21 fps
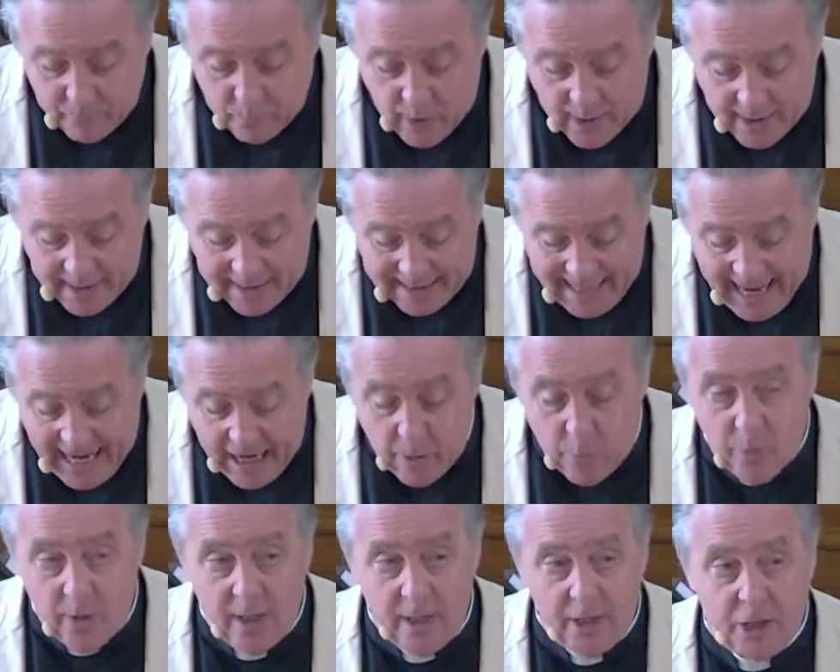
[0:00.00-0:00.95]
when
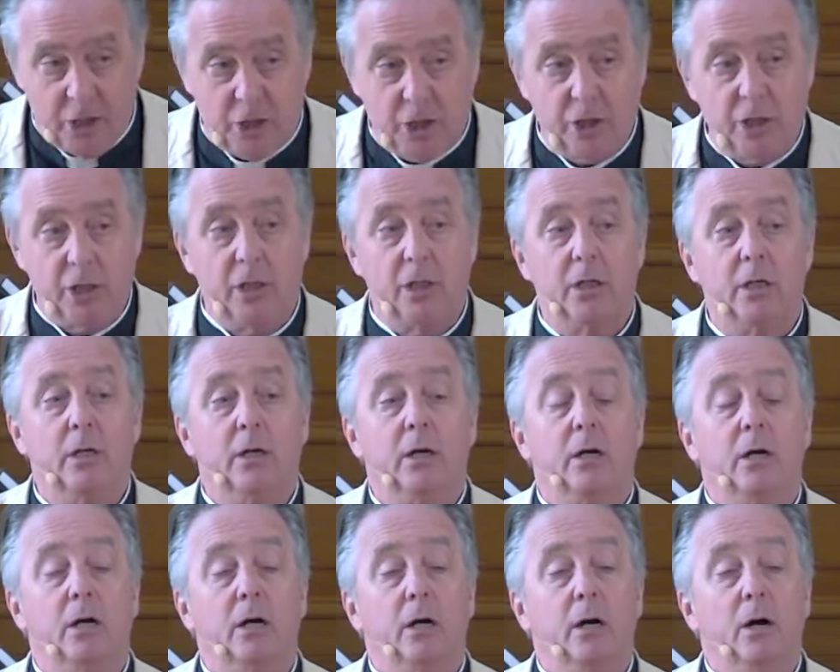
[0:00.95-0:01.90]
language
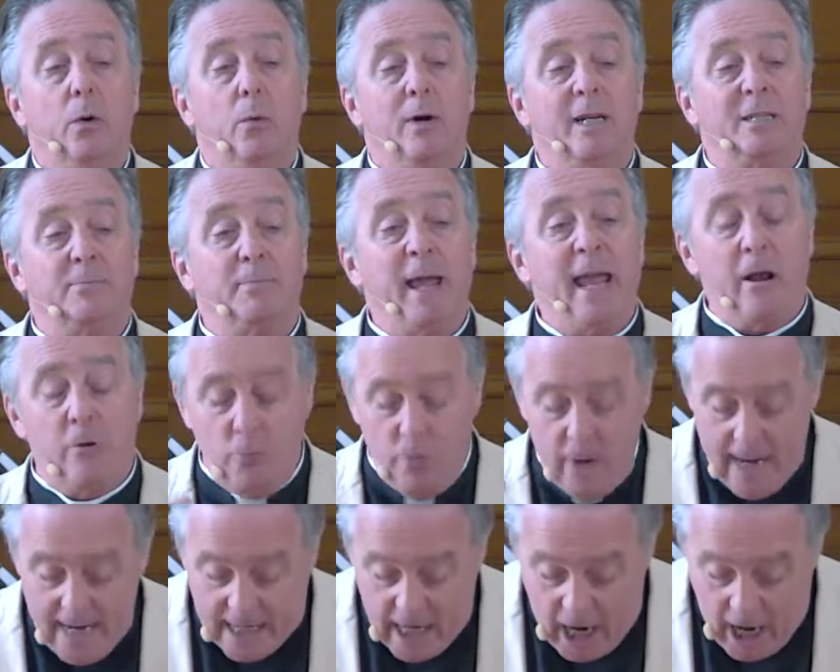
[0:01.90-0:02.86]
was being
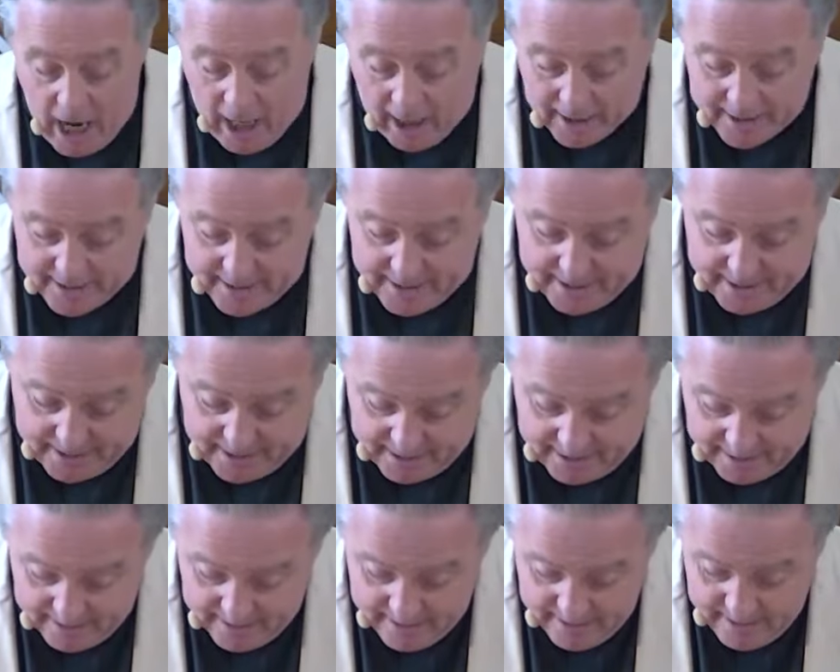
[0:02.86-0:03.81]
recast
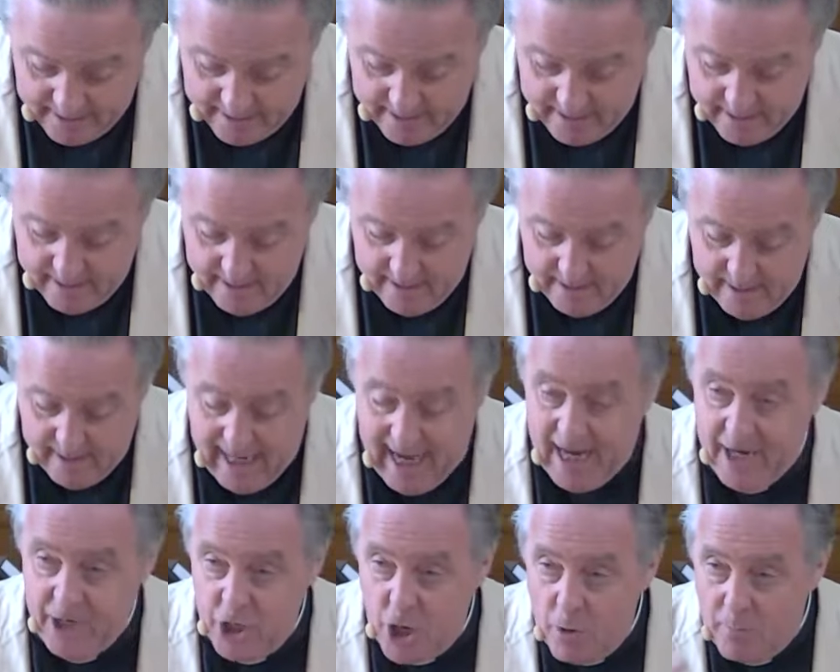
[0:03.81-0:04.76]

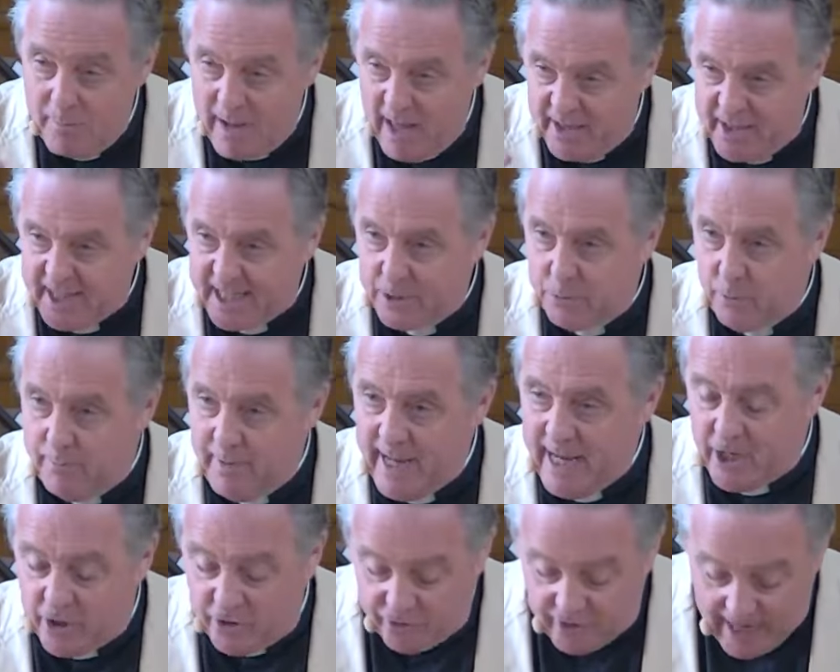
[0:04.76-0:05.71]
and new myths were being
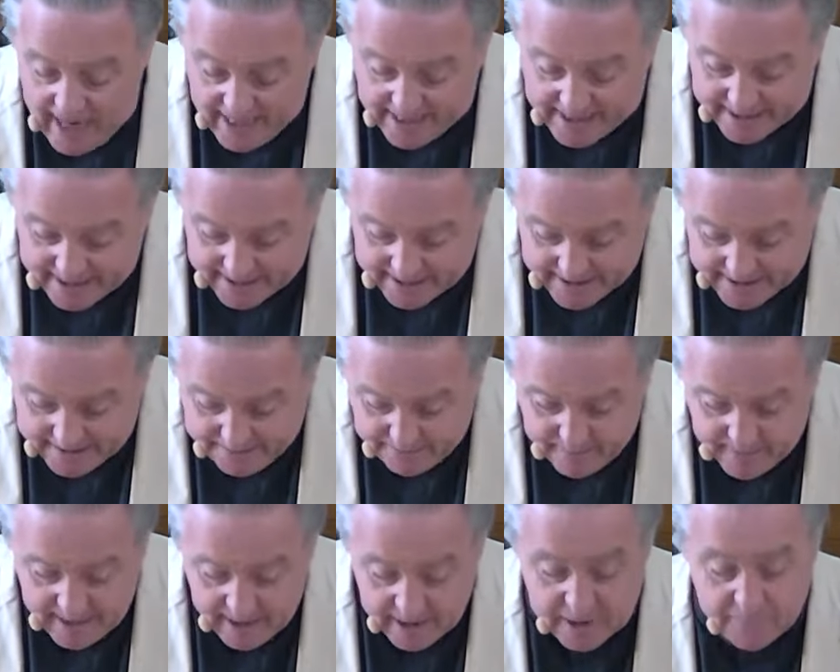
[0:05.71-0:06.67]
created.
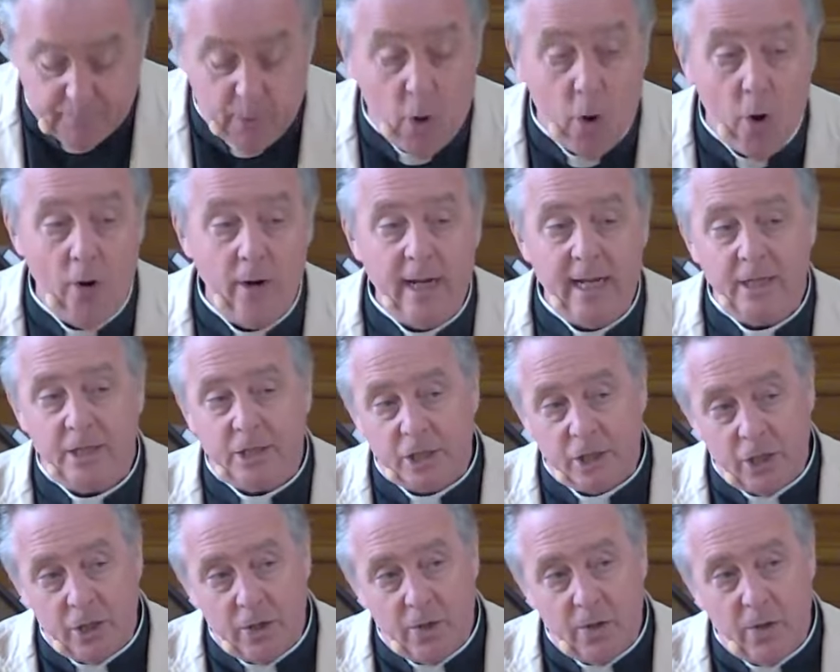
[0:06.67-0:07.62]
He was born
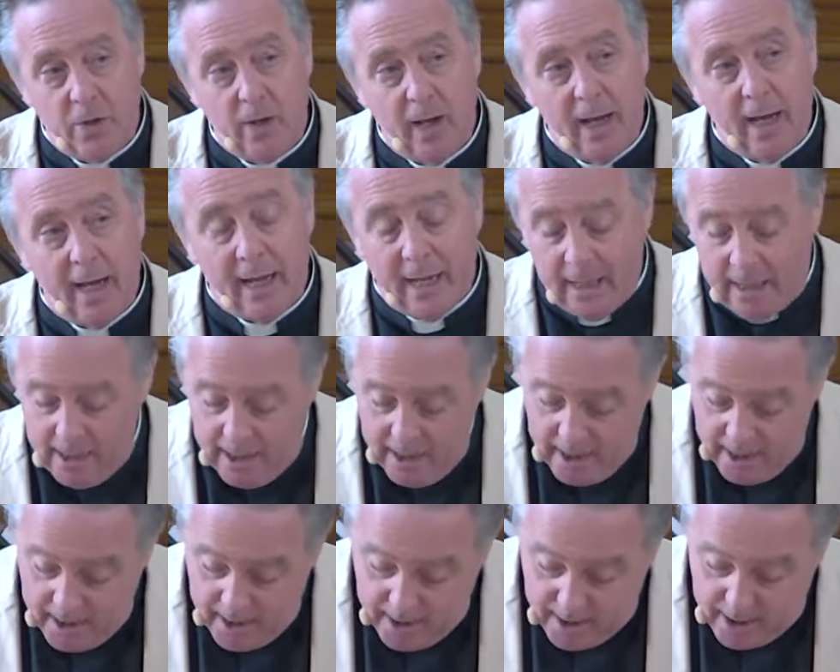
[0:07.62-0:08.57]
into a
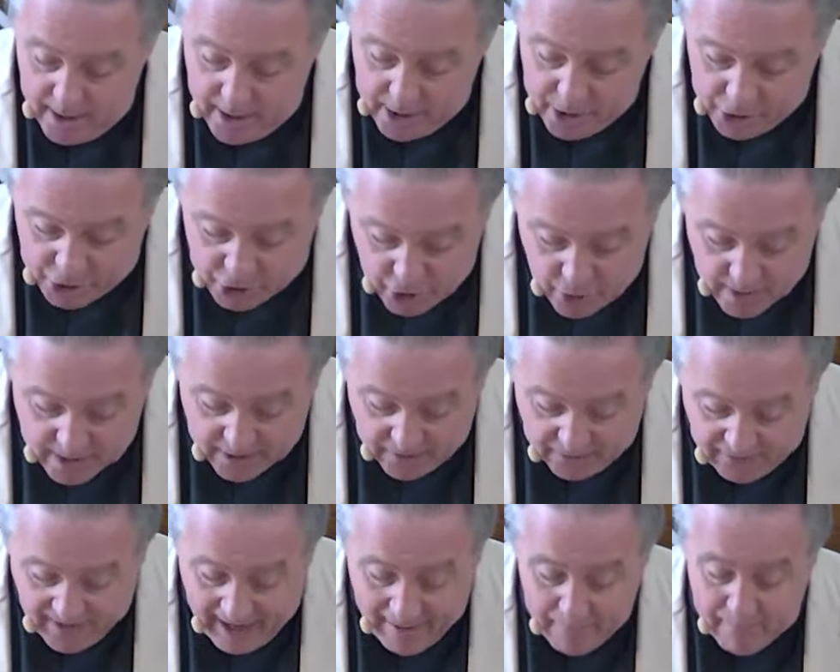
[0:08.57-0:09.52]
Jewish
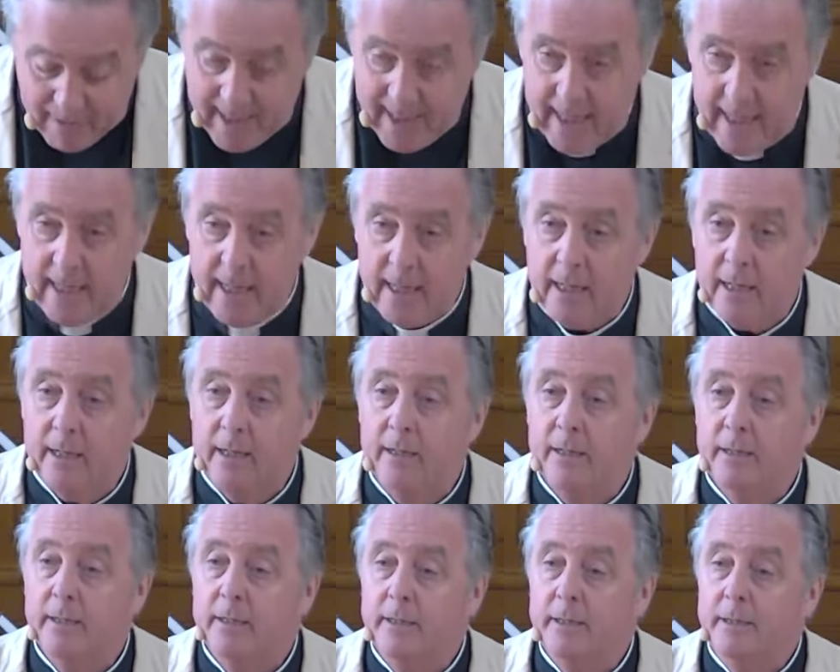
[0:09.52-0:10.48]
family
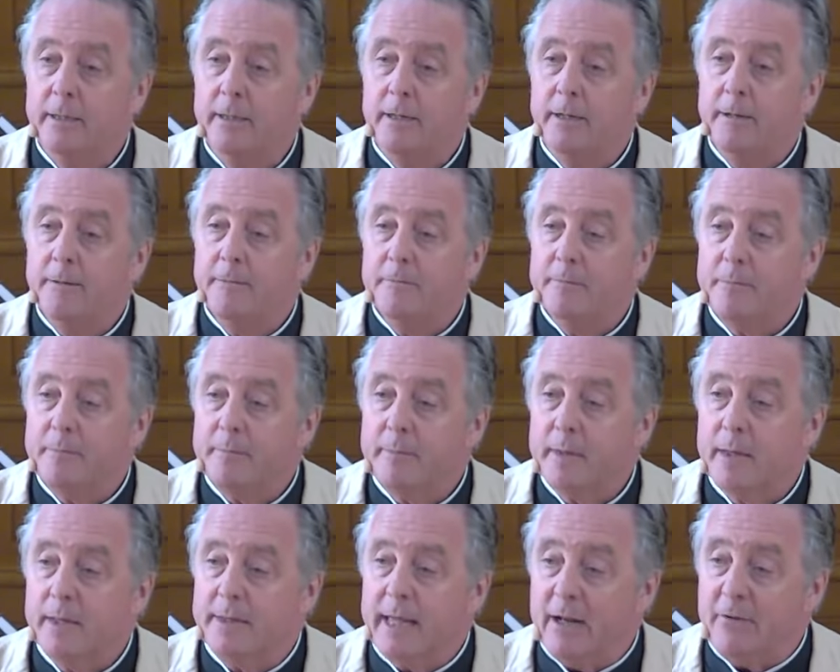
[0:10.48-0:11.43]

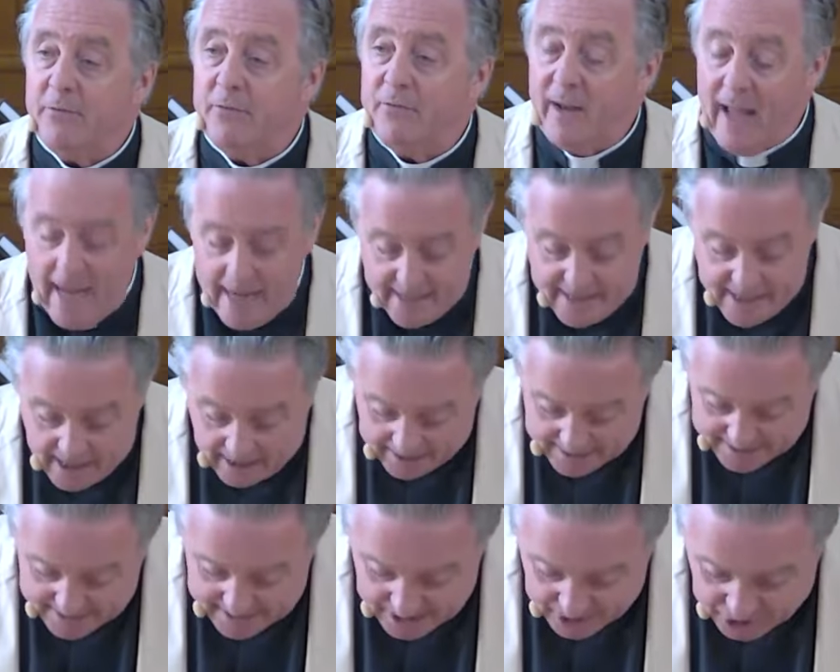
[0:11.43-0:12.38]
that fled
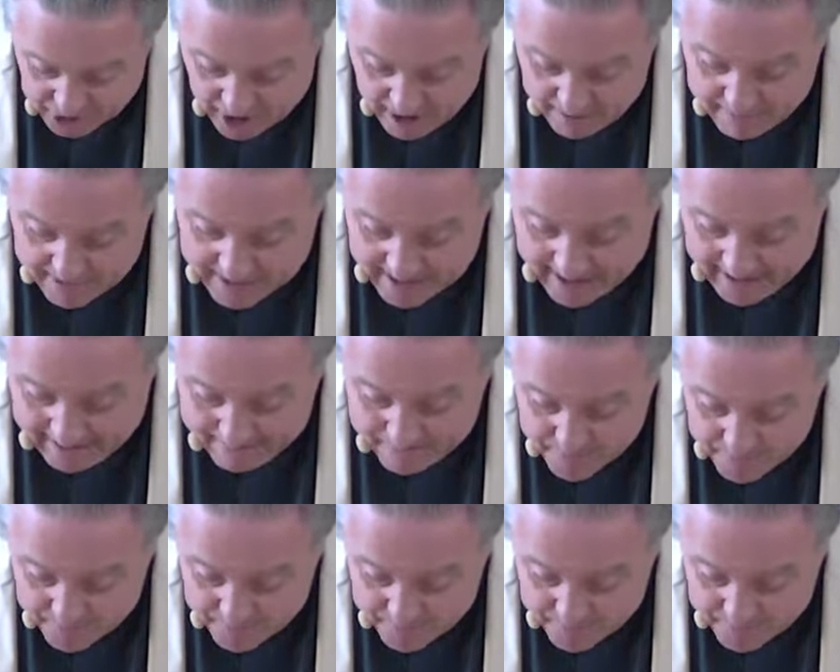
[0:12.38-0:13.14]
Nazi Germany.